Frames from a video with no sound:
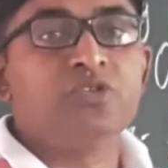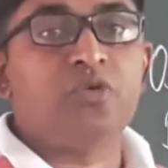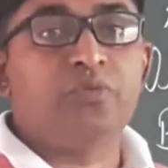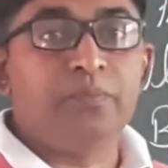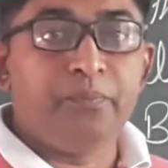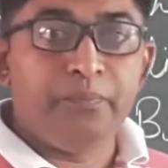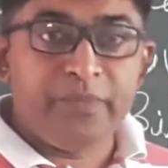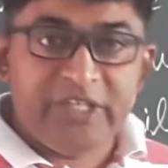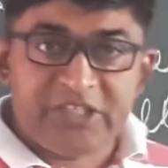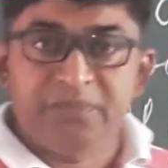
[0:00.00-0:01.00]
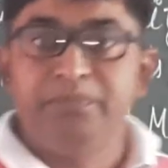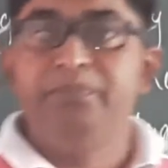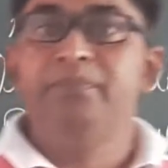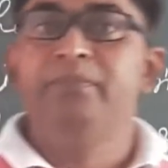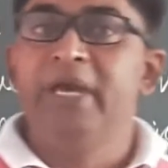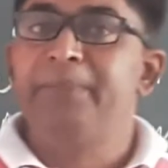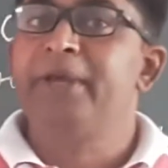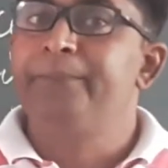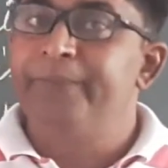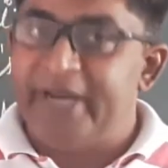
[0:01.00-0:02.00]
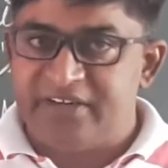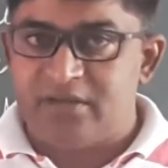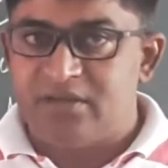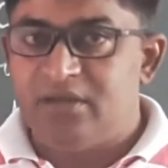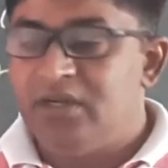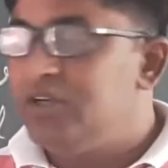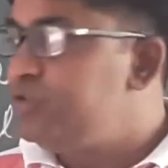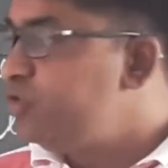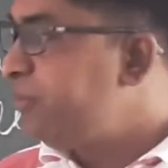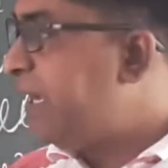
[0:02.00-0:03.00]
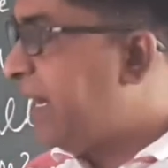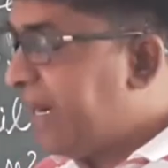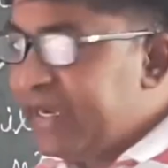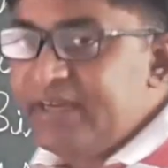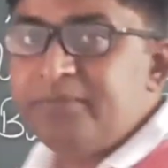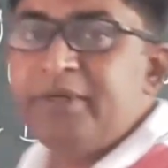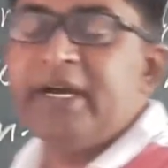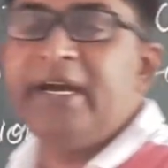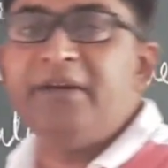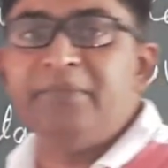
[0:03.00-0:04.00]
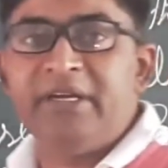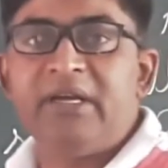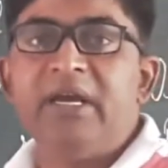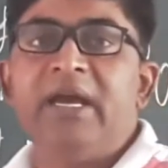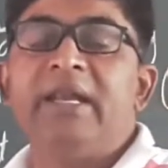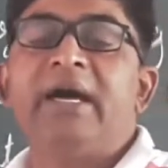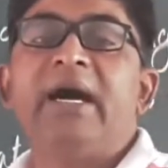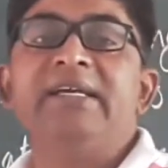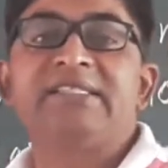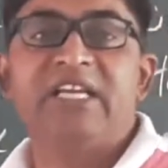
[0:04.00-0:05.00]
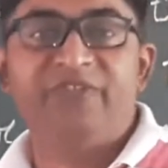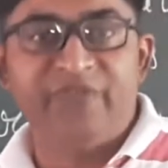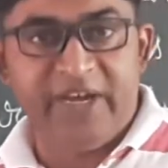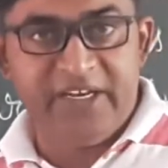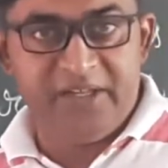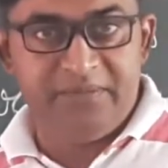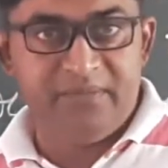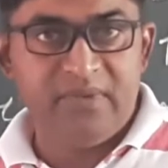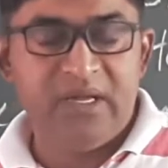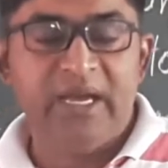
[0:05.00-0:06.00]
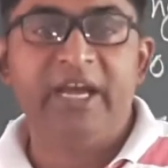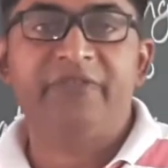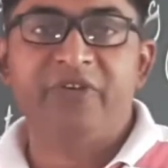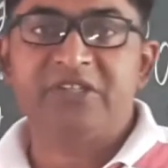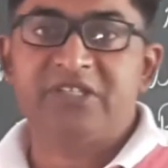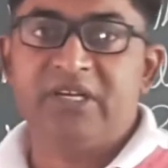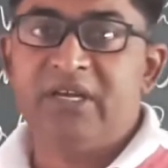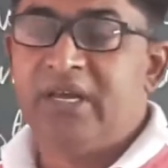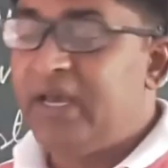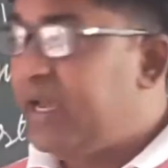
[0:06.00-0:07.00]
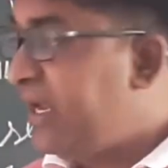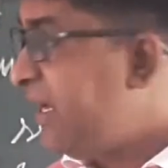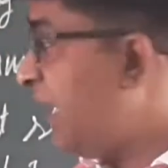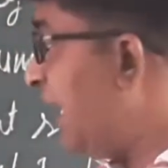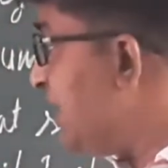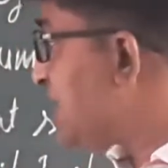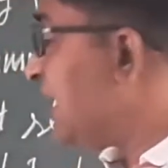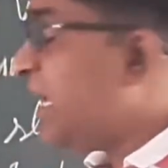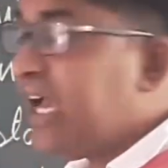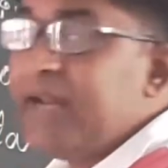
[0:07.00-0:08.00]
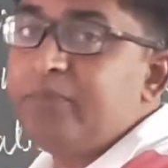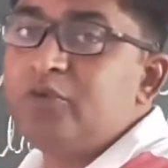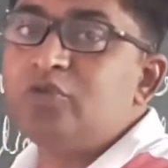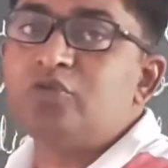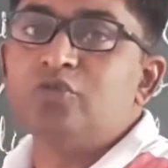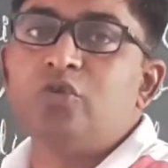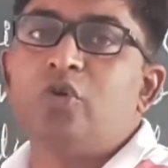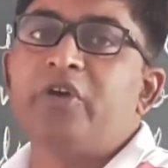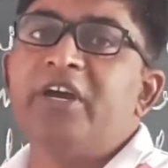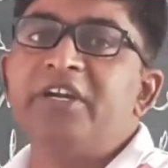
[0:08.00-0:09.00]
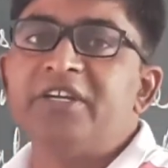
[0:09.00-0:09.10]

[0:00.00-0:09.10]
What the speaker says: So it may be better you may hide behind me and I shall find him at first and I shall help you to locate